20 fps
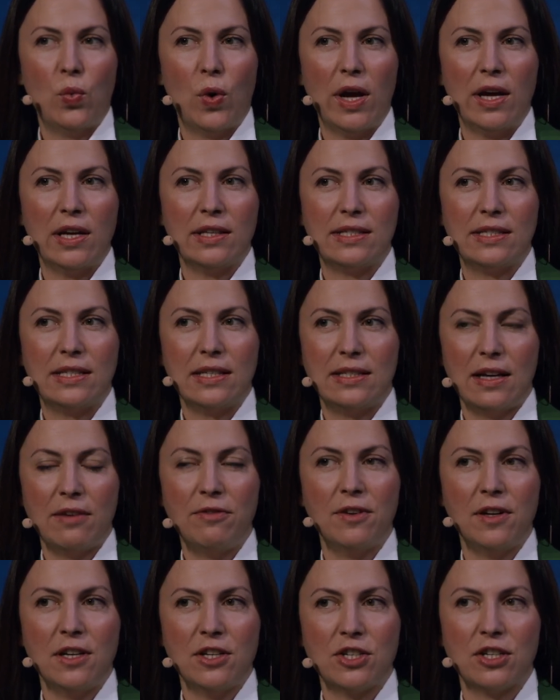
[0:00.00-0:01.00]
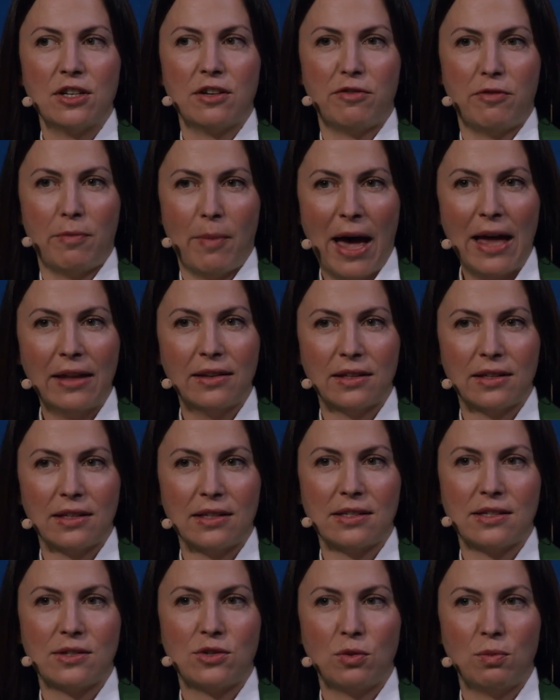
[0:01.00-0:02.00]
It's the definition of
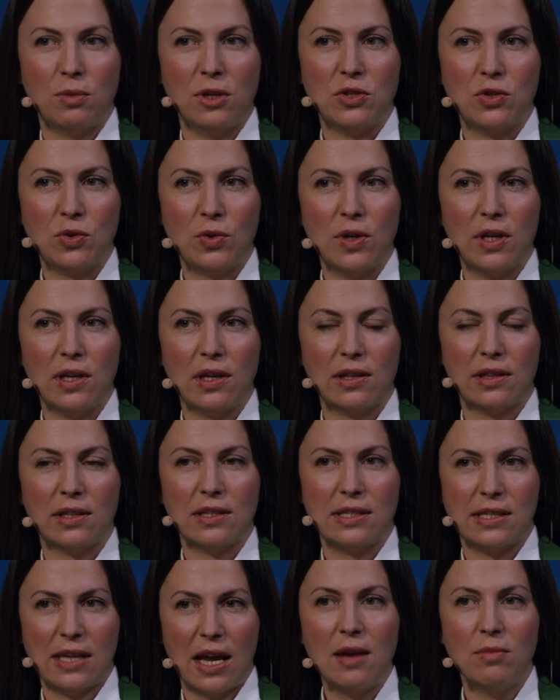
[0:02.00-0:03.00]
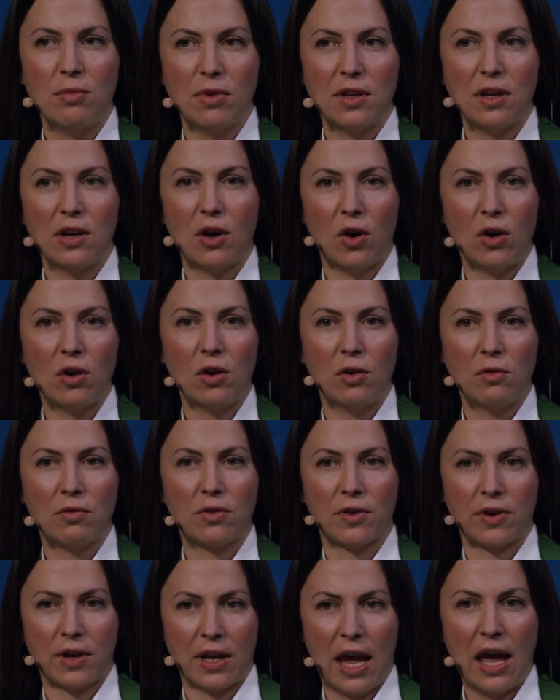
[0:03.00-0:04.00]
madness to be doing the same thing all
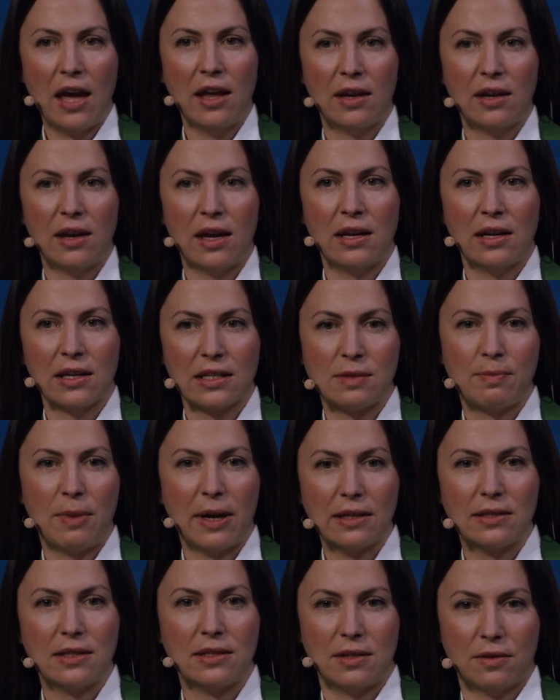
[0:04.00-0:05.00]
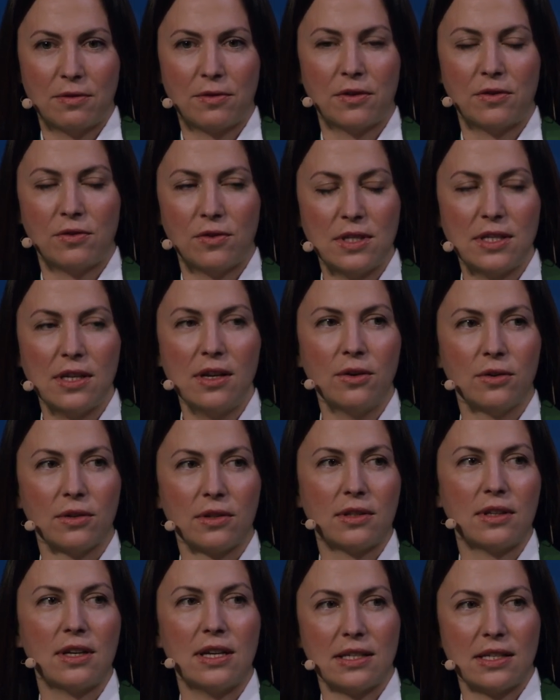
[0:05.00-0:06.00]
over again and expect a different
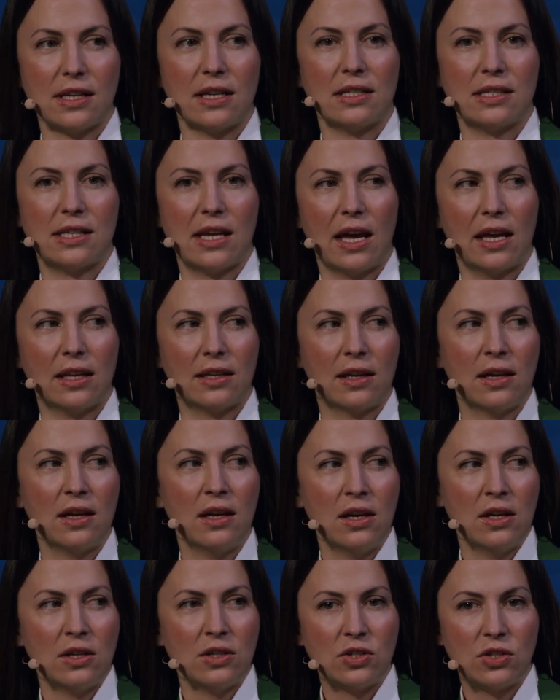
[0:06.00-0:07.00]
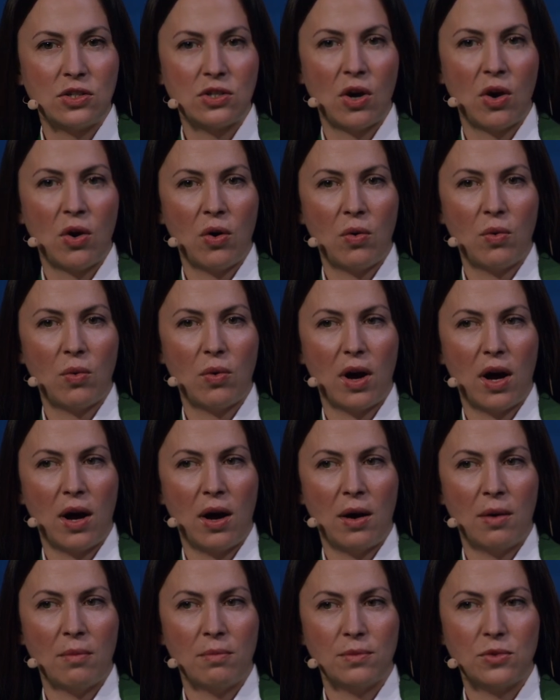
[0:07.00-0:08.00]
result, as I said. So
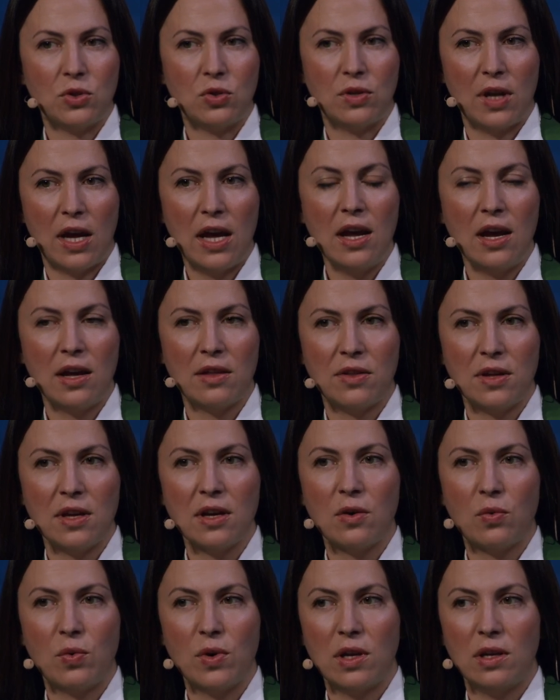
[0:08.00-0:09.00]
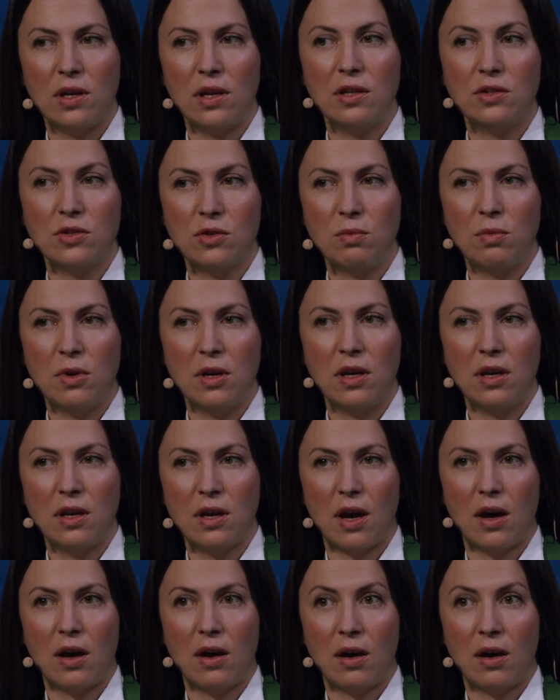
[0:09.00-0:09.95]
today I think we need to be